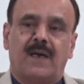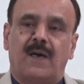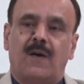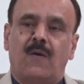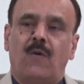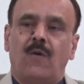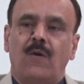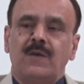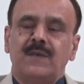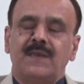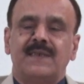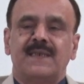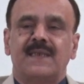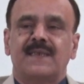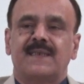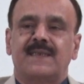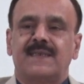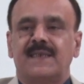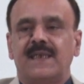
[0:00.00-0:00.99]
all
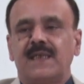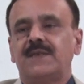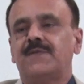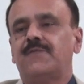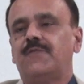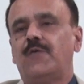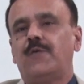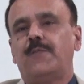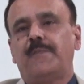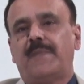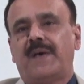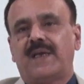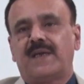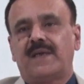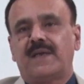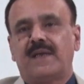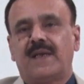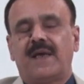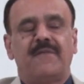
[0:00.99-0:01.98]
successful
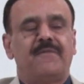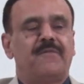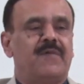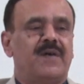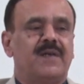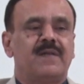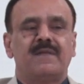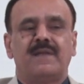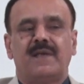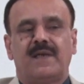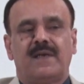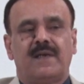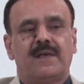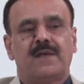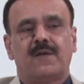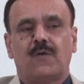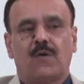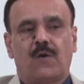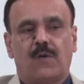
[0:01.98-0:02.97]
men have one thing
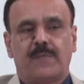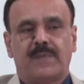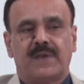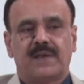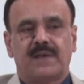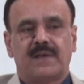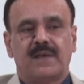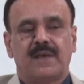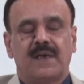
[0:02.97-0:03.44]
in common.